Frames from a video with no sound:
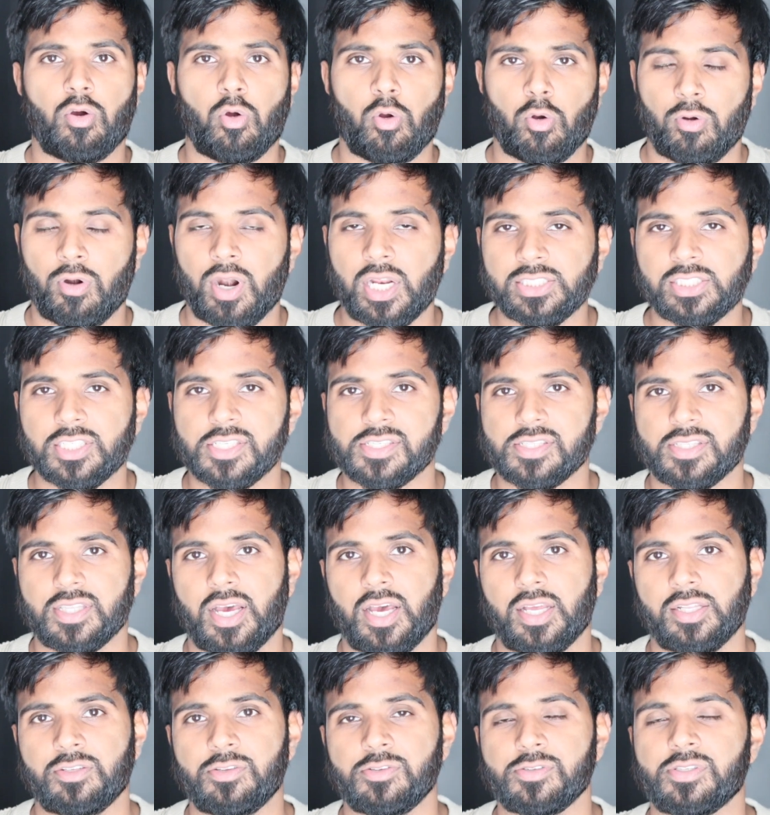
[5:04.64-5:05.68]

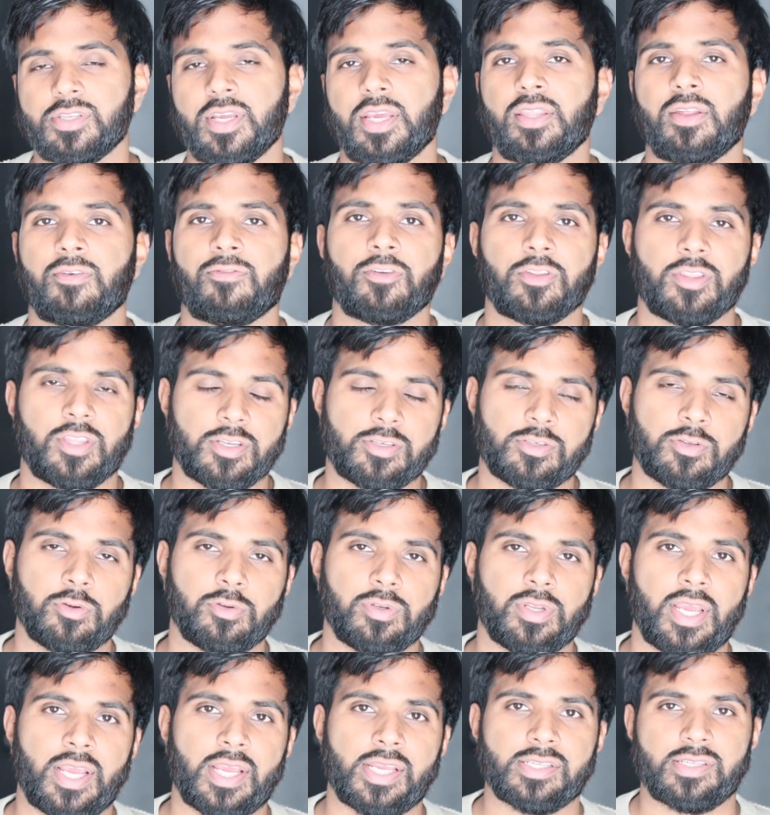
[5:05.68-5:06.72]
Oranjestad to stay there for the 2
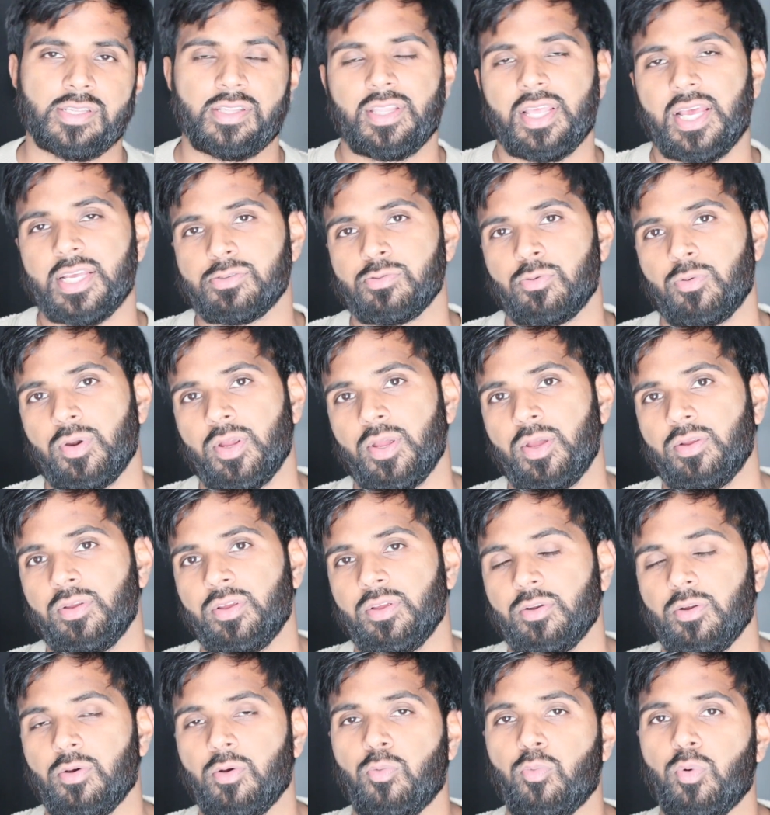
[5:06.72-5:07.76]
days, and that's where
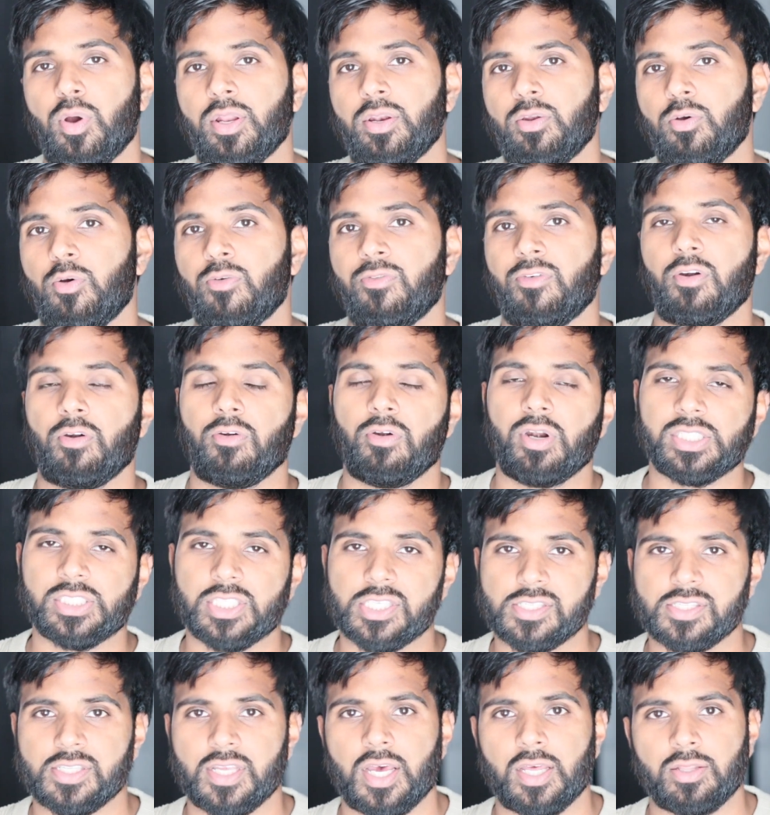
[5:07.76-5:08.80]
we, went over
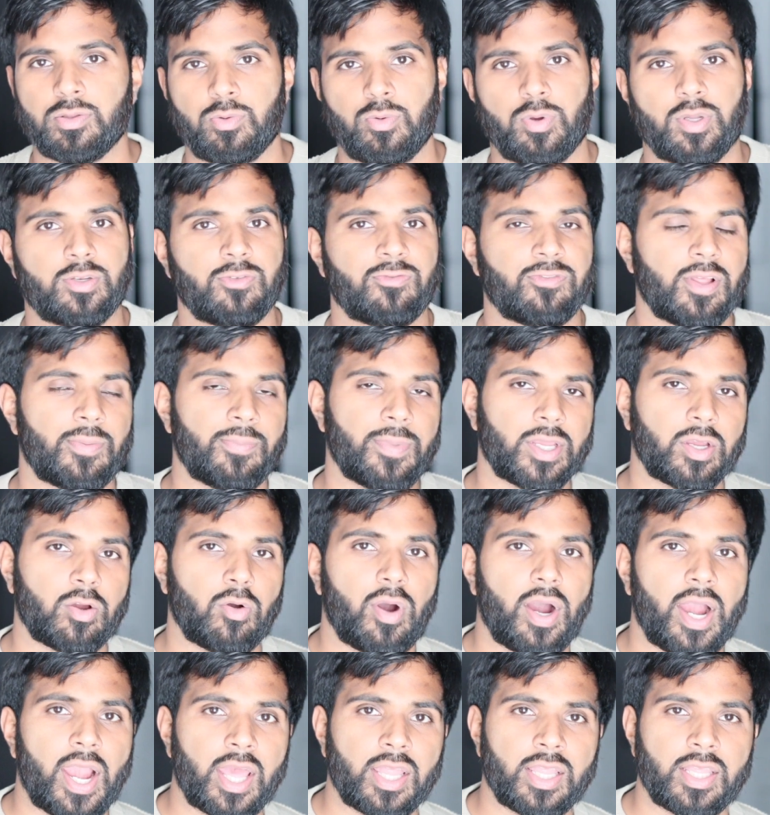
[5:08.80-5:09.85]
Oranjestad. We went to Flamingo
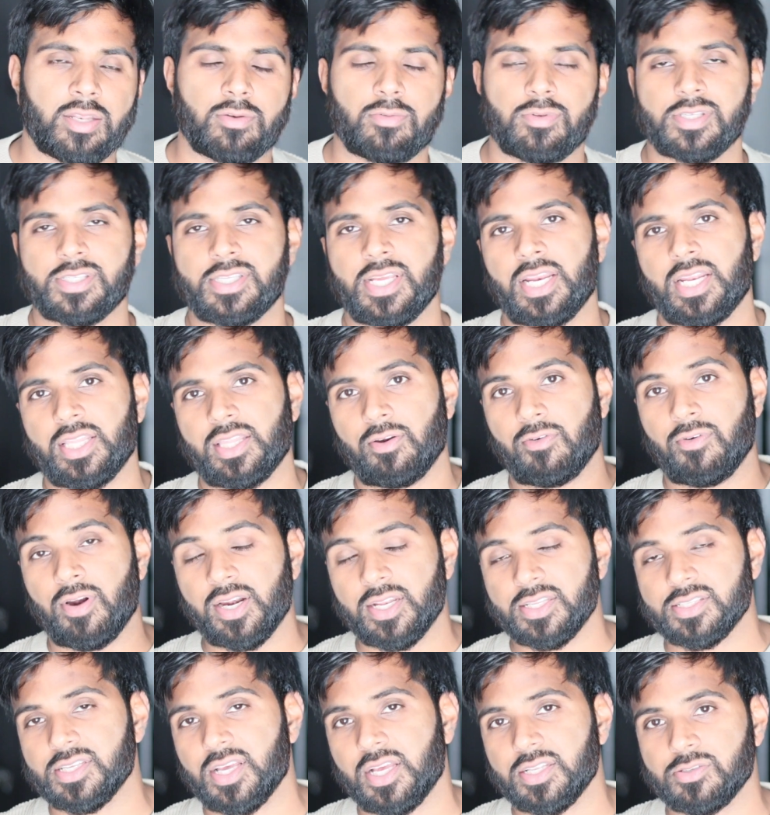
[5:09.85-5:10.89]
Island. We stayed at the
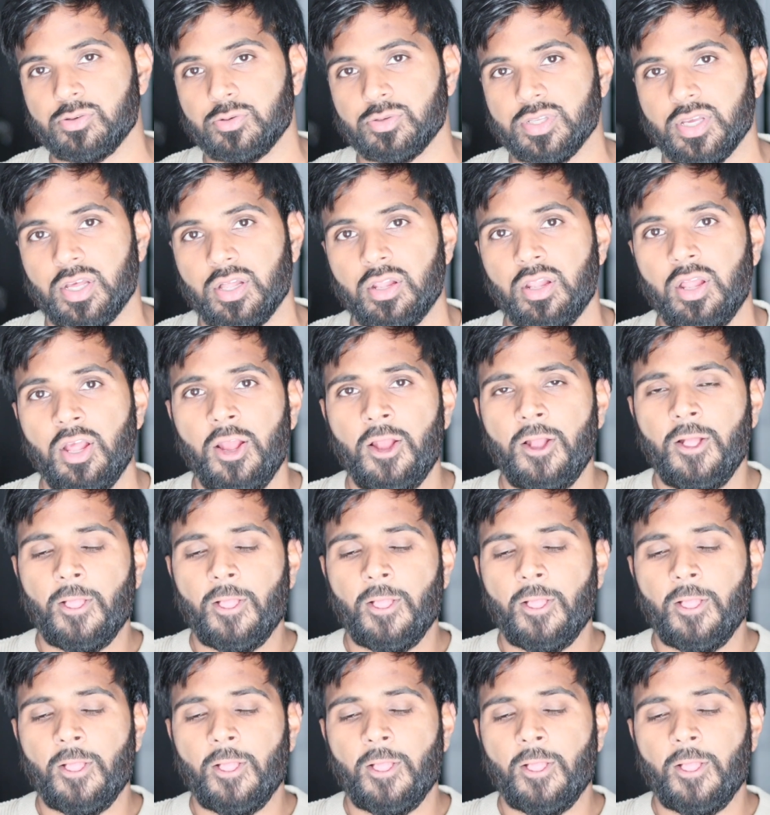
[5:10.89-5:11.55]
Renaissance Hotel.